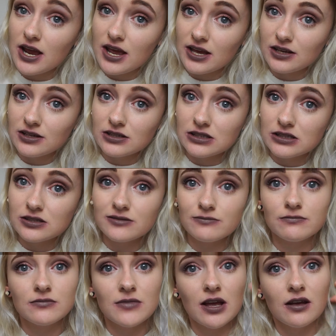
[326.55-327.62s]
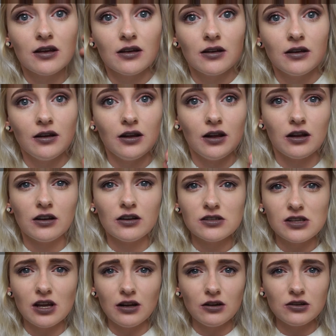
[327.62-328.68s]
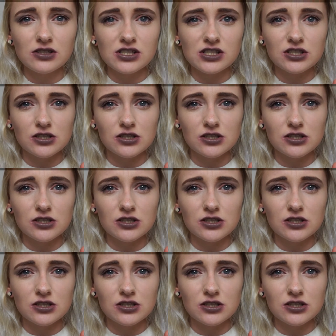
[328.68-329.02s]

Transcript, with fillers: It's, it looks a lot